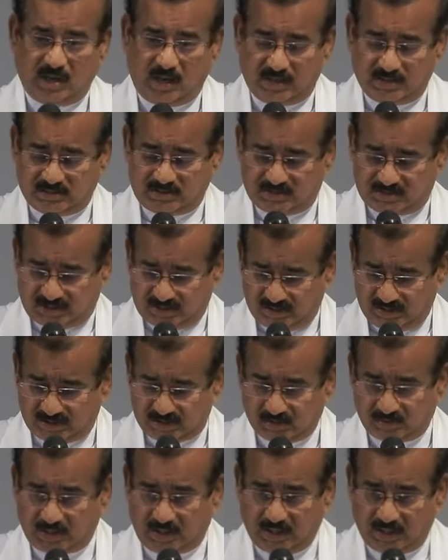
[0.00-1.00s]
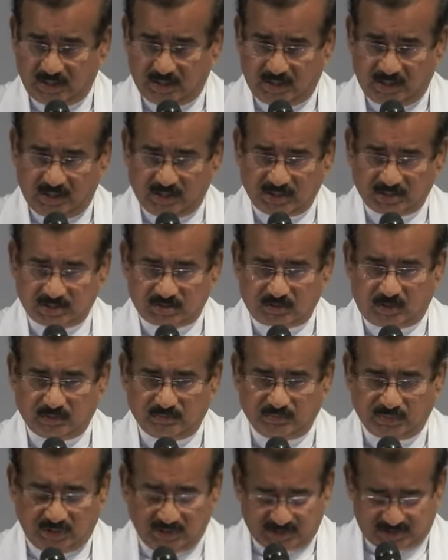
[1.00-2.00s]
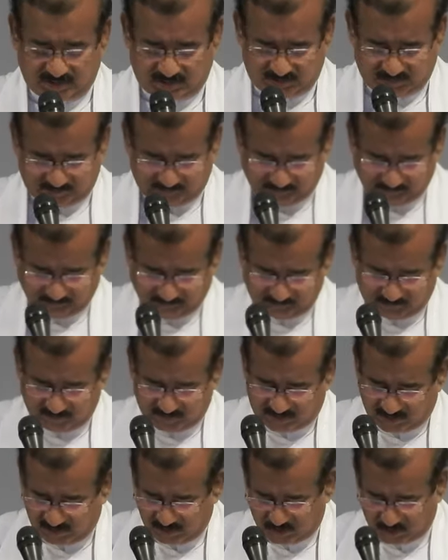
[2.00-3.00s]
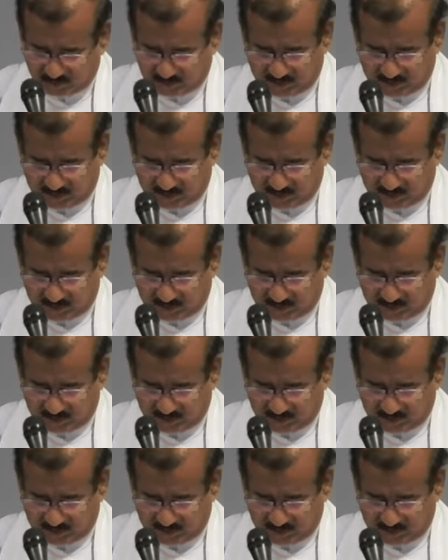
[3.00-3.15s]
and till today it is not built. Till